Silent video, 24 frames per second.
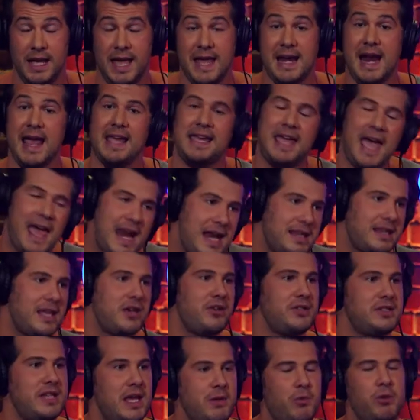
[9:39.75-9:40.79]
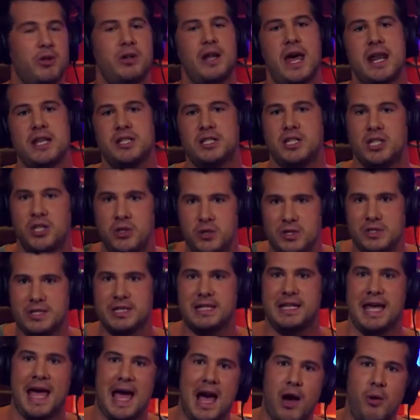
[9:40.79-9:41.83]
And I get it that you're saying, well, they're not as cute as a
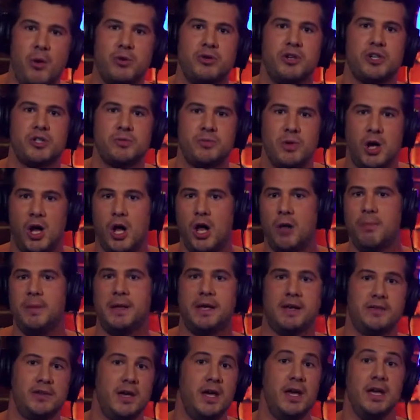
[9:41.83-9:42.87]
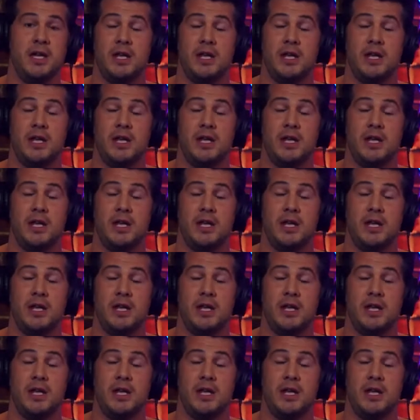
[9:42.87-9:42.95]
cow and they're small because,